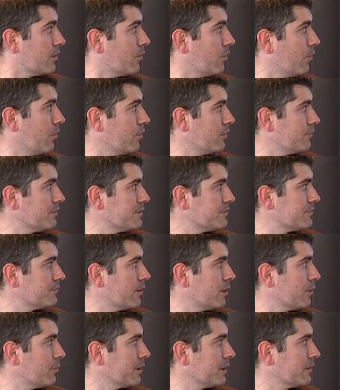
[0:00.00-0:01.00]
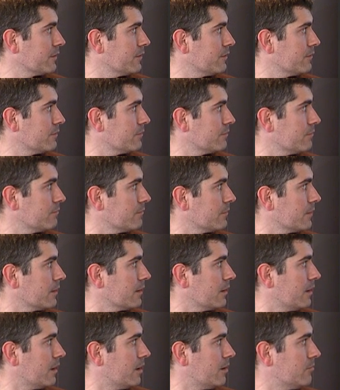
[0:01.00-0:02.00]
all of each following the
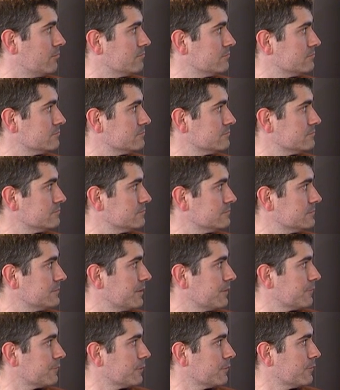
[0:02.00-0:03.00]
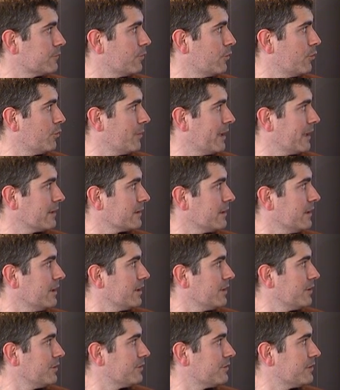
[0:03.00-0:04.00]
different format.
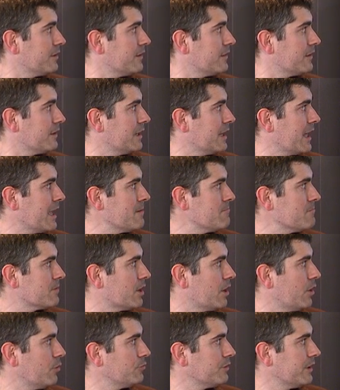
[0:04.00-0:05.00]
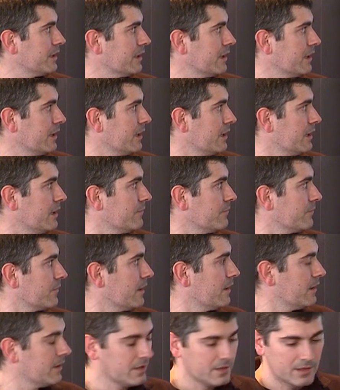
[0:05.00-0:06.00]
You see the name coding here.
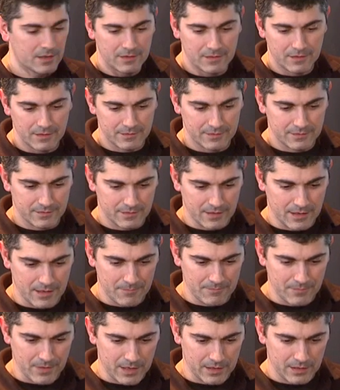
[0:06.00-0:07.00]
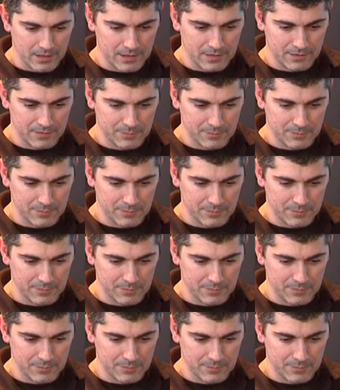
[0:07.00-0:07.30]
This I can